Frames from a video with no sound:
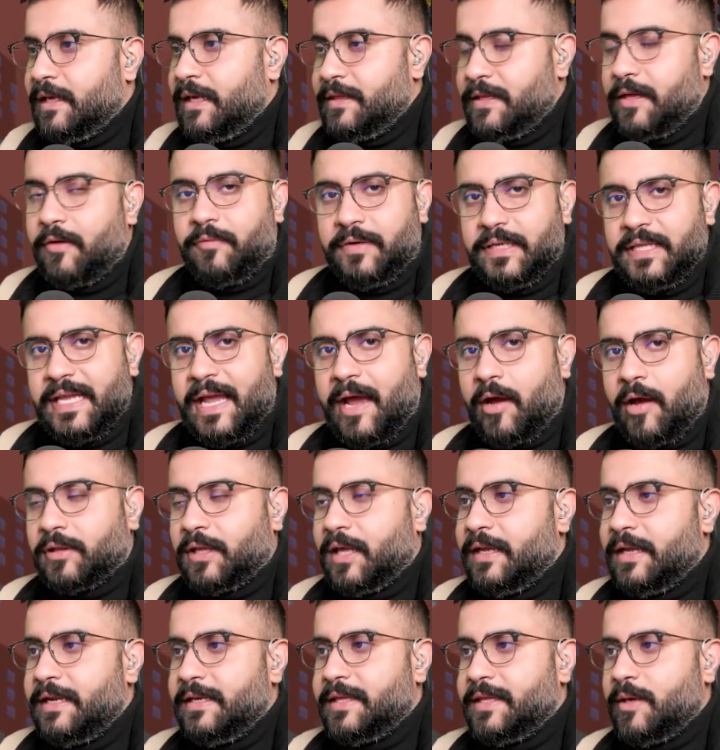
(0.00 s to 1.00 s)
And then really
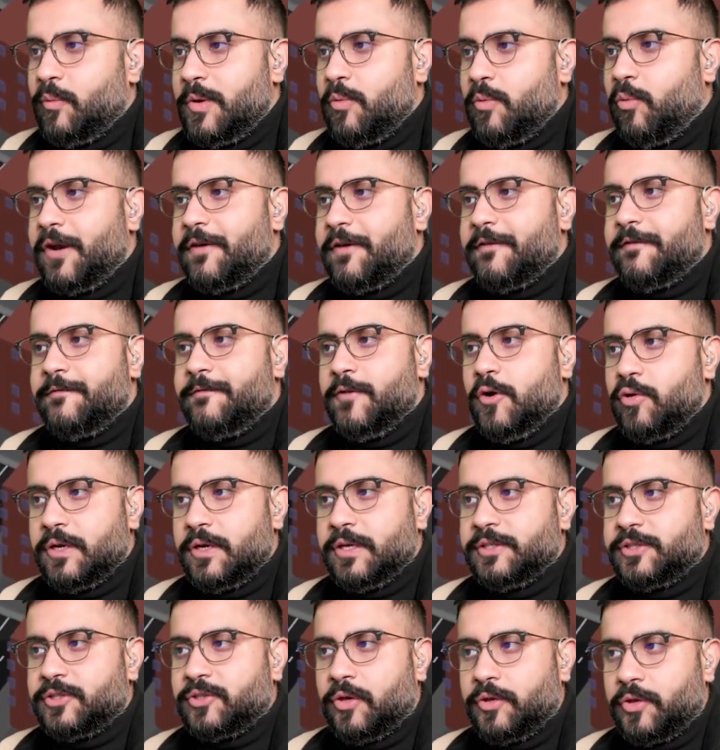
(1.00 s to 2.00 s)
outlining that we want to
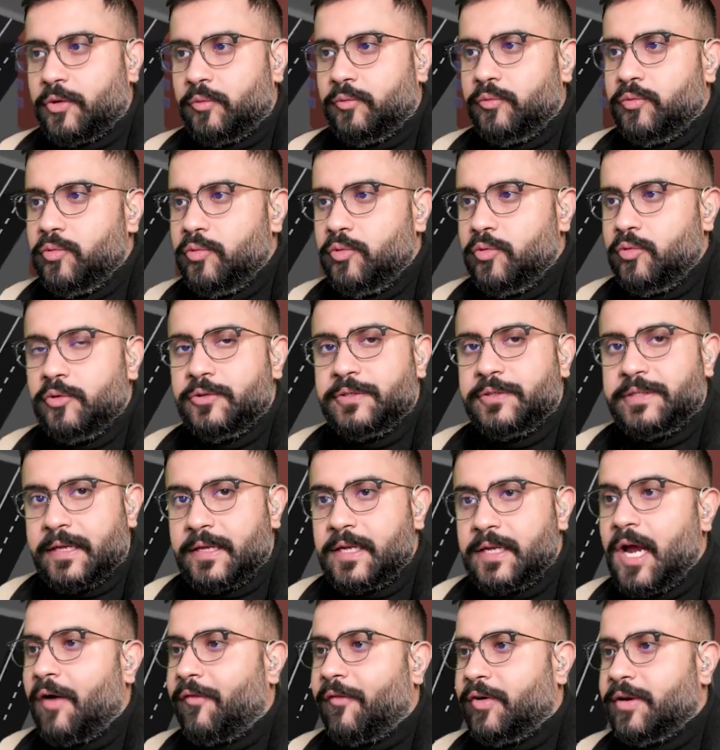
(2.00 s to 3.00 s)
focus on the rules
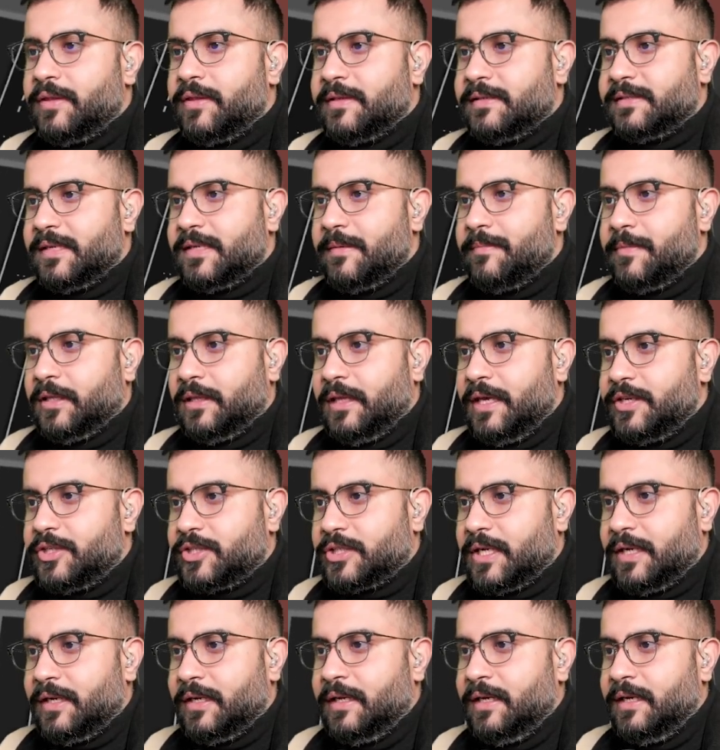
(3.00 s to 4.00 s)
that govern the
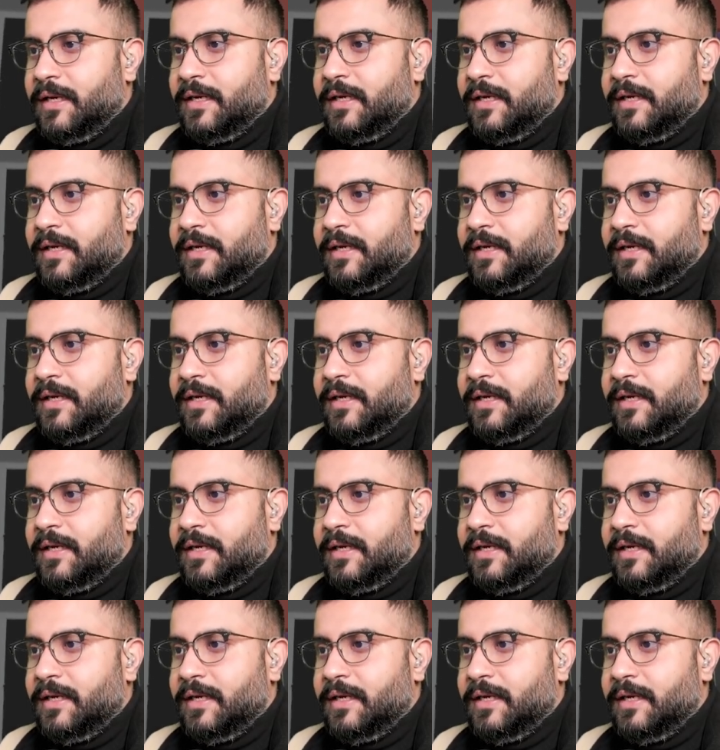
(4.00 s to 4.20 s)
simulation.